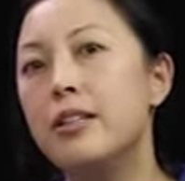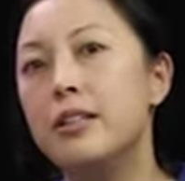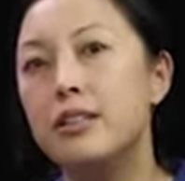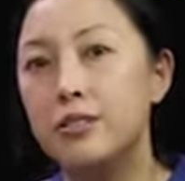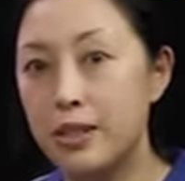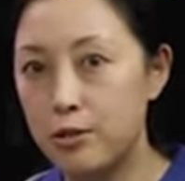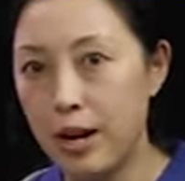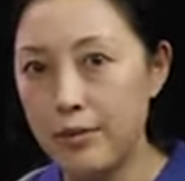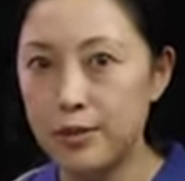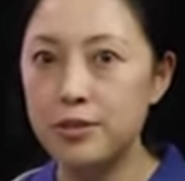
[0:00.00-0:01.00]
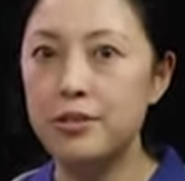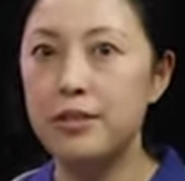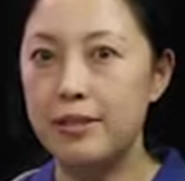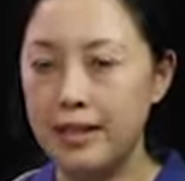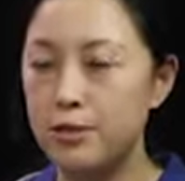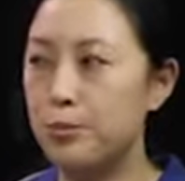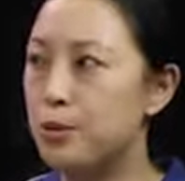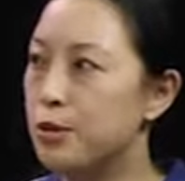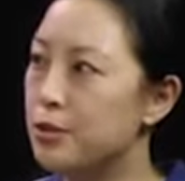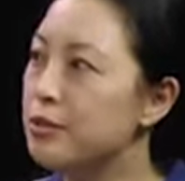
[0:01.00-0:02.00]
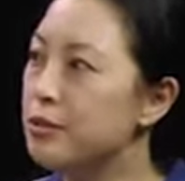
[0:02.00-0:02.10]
you set drivers, that's your printer.